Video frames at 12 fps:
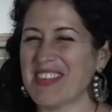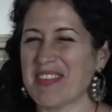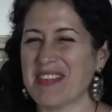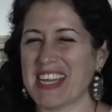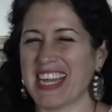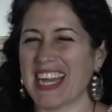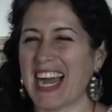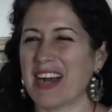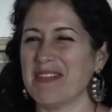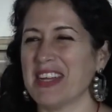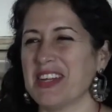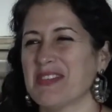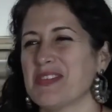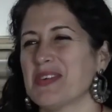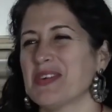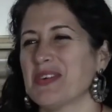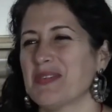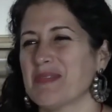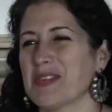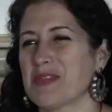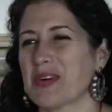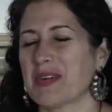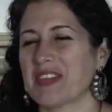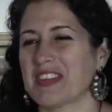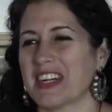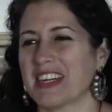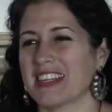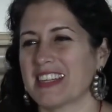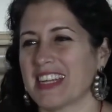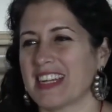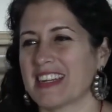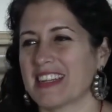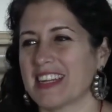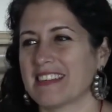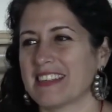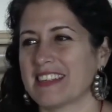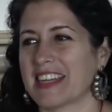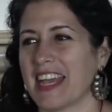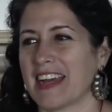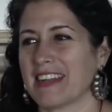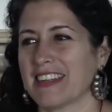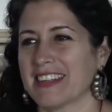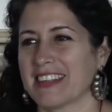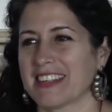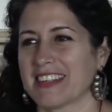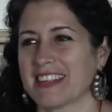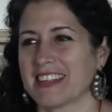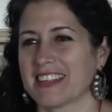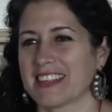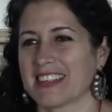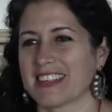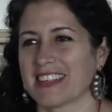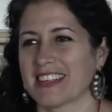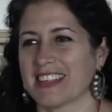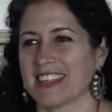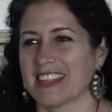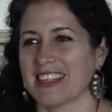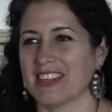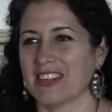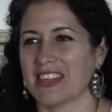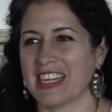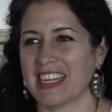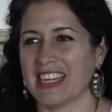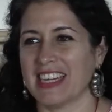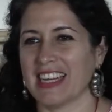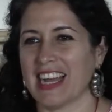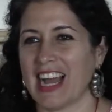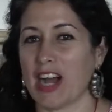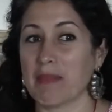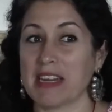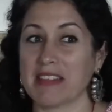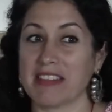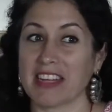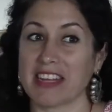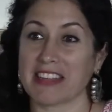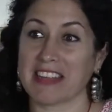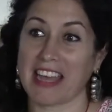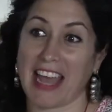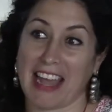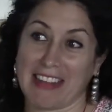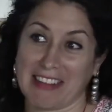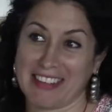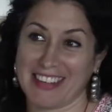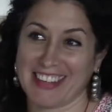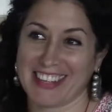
Maybe how many of you, before we start, think that it can? Okay, how many think it can't?